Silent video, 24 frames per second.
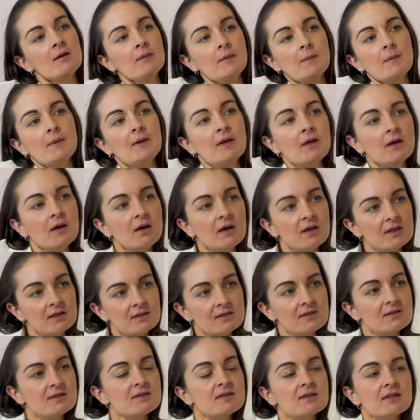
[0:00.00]

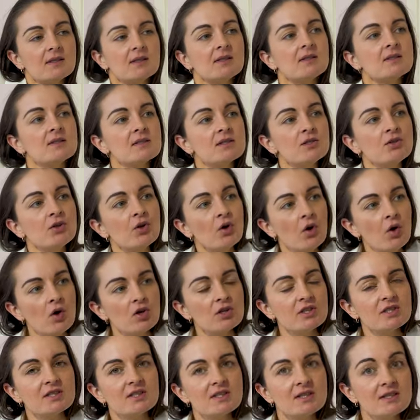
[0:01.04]
because it's not
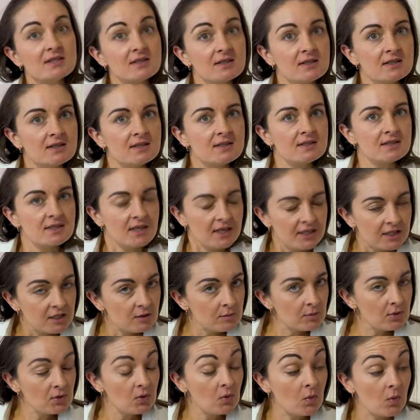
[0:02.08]
a
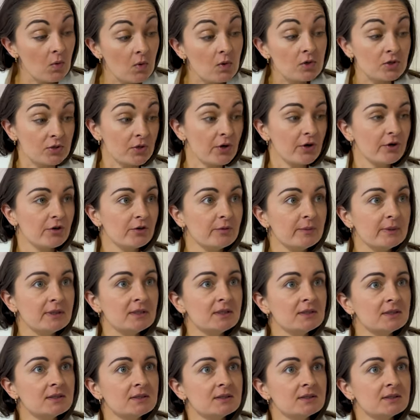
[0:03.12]
sustainable wardrobe